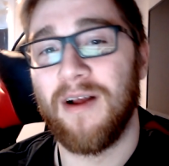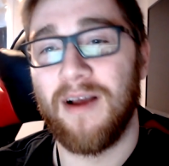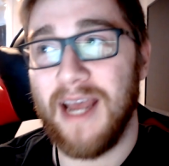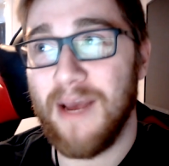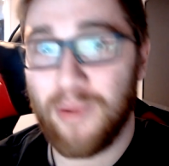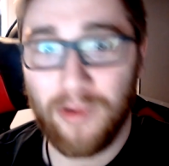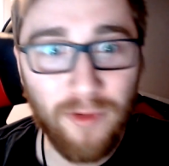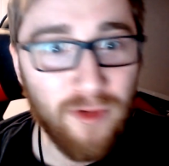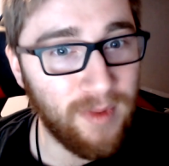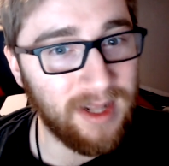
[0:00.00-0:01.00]

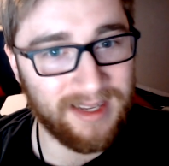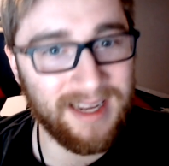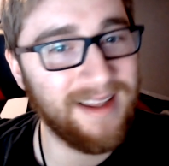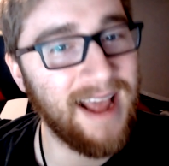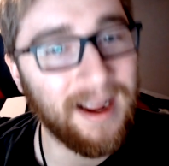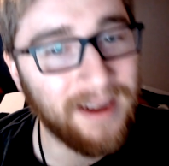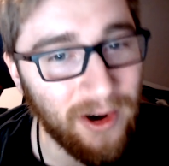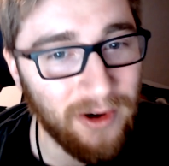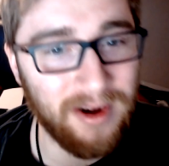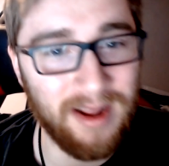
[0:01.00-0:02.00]
improvement to
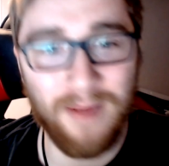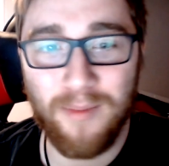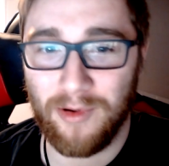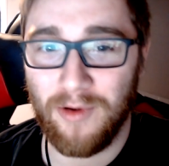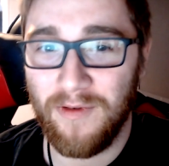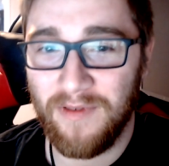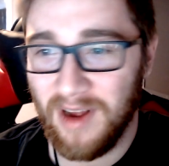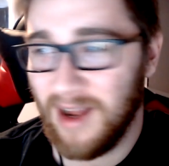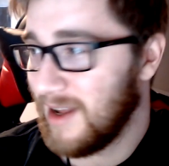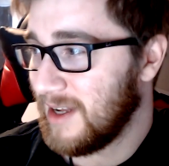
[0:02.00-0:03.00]
netcode, improve
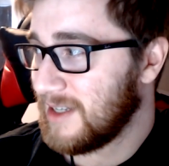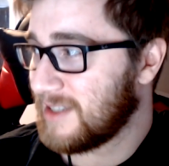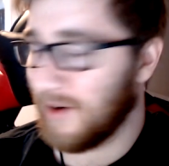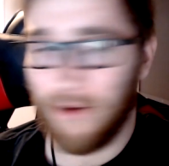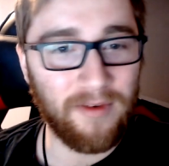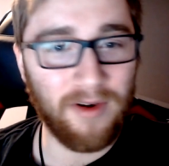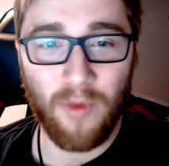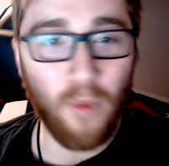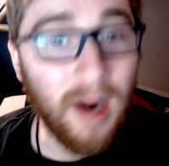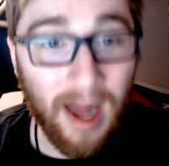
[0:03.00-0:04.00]
server,
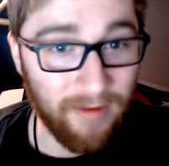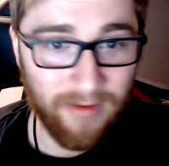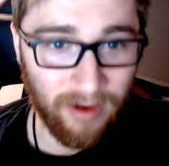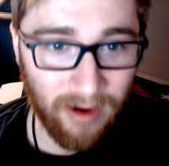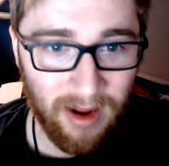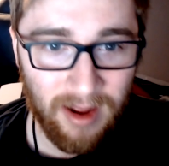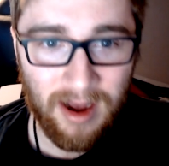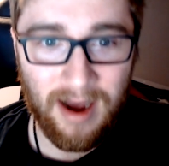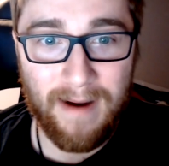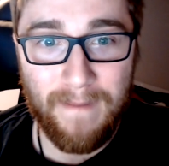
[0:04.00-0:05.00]
whatever,
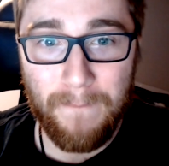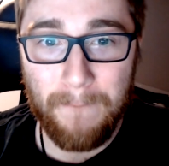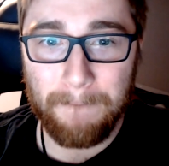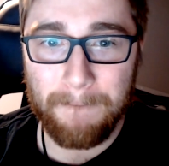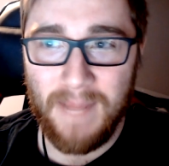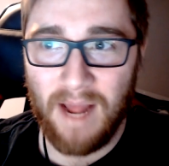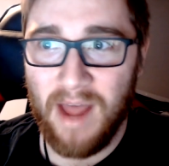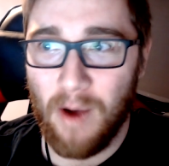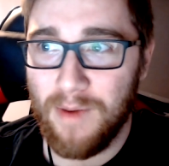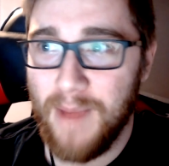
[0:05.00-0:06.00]

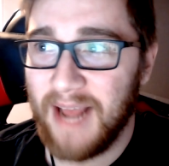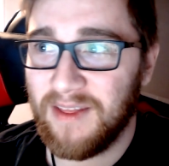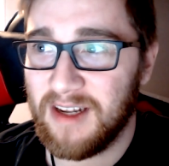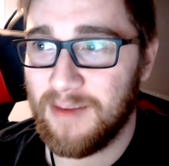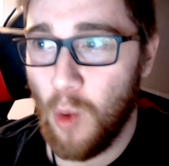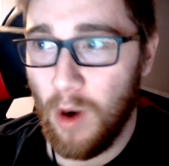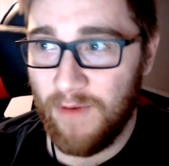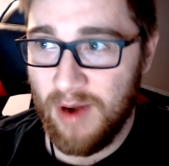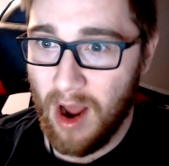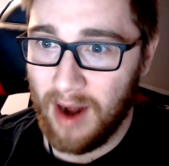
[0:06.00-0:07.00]
that would make this more
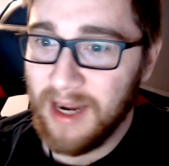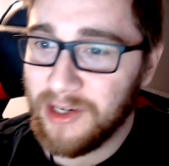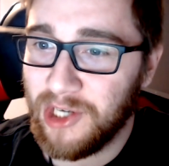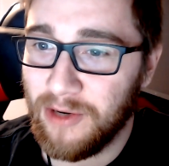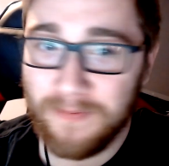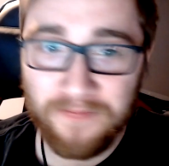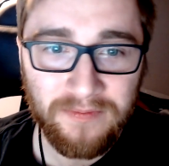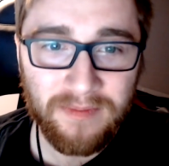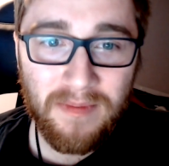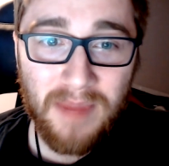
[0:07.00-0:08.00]
of a non-issue.
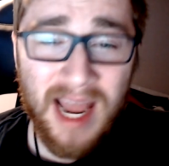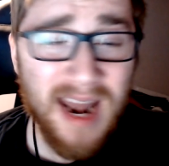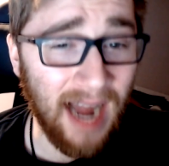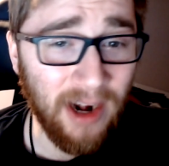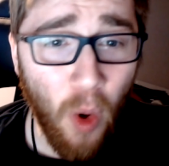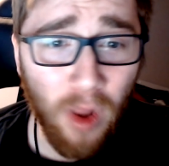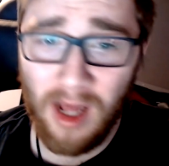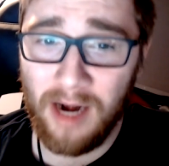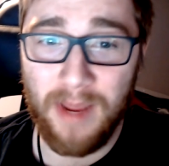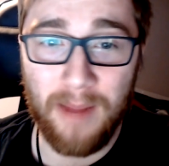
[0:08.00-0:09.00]
And I know a
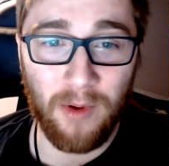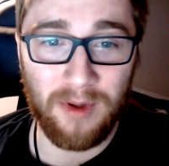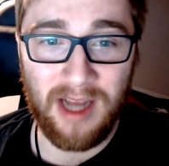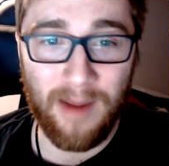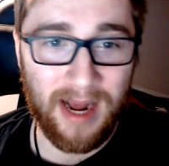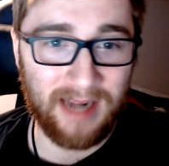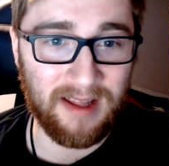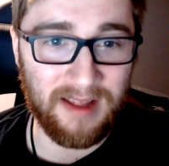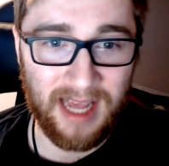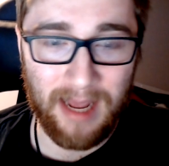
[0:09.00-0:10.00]
lot of people would come back
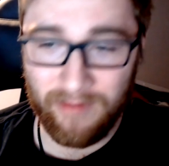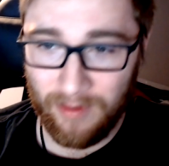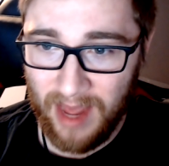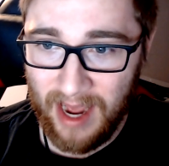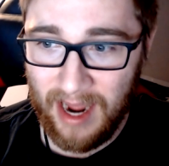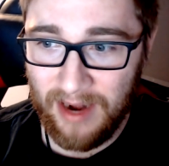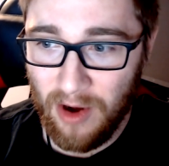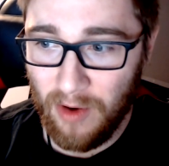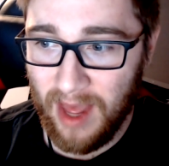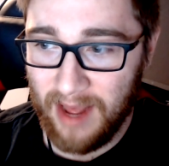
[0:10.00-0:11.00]
to the game from that. I
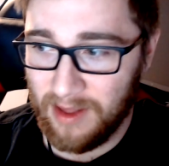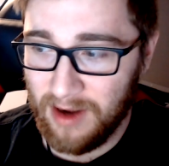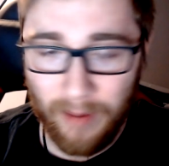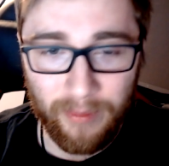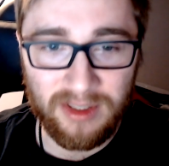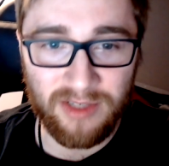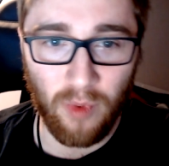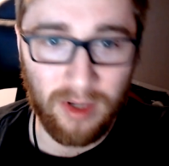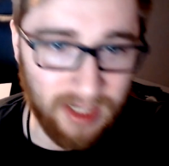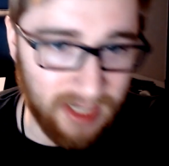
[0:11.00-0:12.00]
know that the numbers
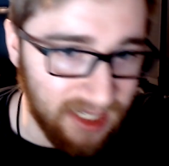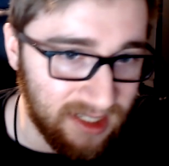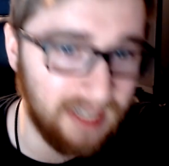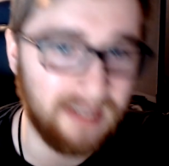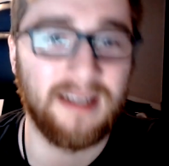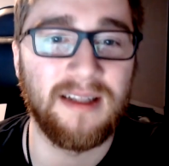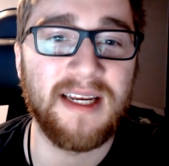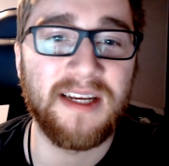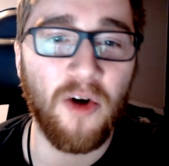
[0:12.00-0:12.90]
wouldn't consistently go